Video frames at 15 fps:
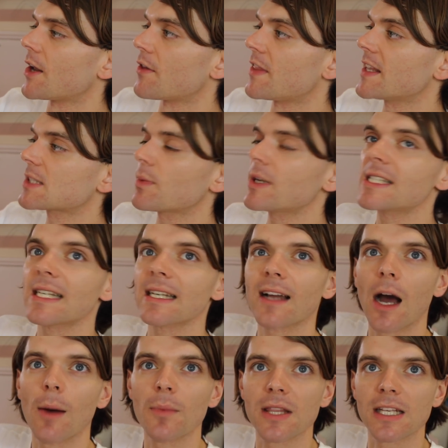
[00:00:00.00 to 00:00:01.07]
know. This one didn't
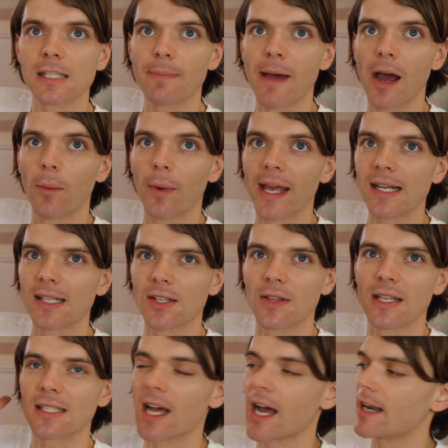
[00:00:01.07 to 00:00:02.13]
come with a spare wig, so
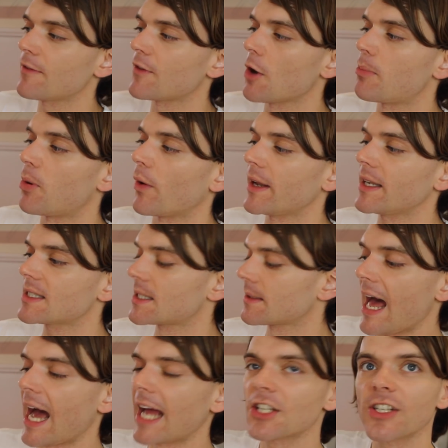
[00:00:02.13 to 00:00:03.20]
there's kind of no point.
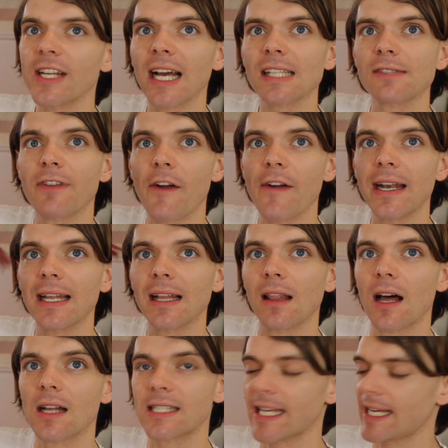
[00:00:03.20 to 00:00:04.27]
And she has very
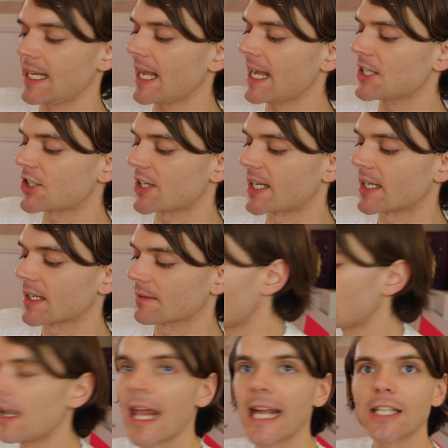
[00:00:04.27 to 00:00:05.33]
little articulation.
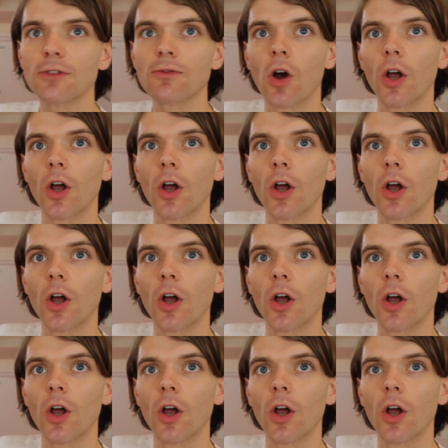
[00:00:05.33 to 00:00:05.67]
Later